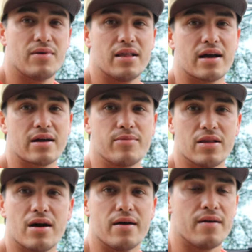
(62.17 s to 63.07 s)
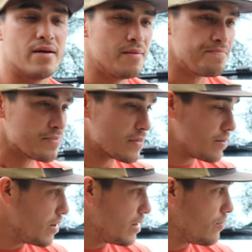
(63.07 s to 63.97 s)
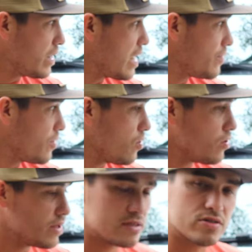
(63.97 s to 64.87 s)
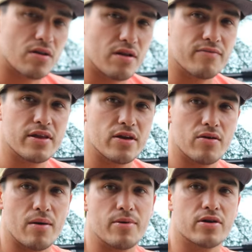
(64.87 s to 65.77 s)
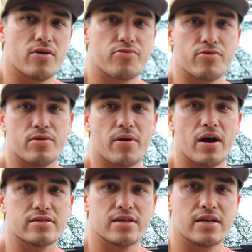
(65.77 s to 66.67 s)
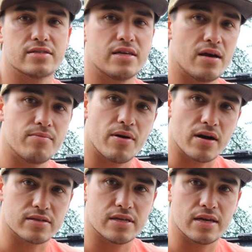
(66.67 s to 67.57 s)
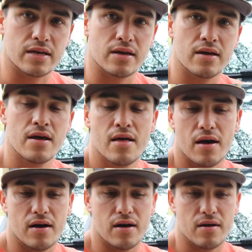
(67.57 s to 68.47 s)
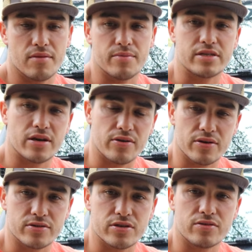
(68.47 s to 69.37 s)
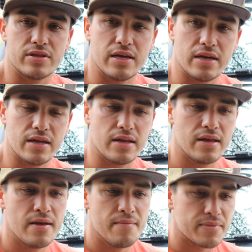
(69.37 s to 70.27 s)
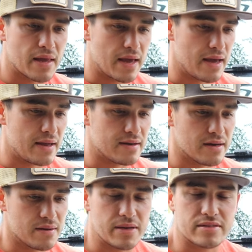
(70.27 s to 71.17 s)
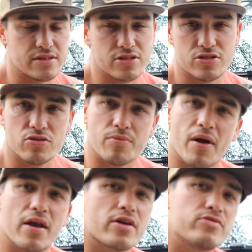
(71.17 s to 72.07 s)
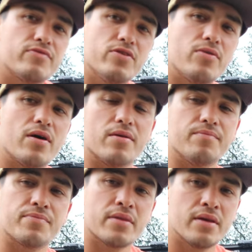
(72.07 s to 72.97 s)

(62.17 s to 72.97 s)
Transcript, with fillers: I like them a lot. But we got the whole install on video. I'm going to go through the process, the unboxing, uh, the materials you'll need, and uh, basically just do a product review on them.